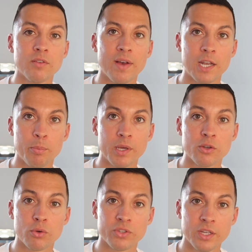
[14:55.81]
developing
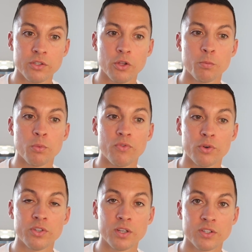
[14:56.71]
your system
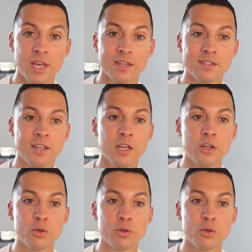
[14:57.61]
for success,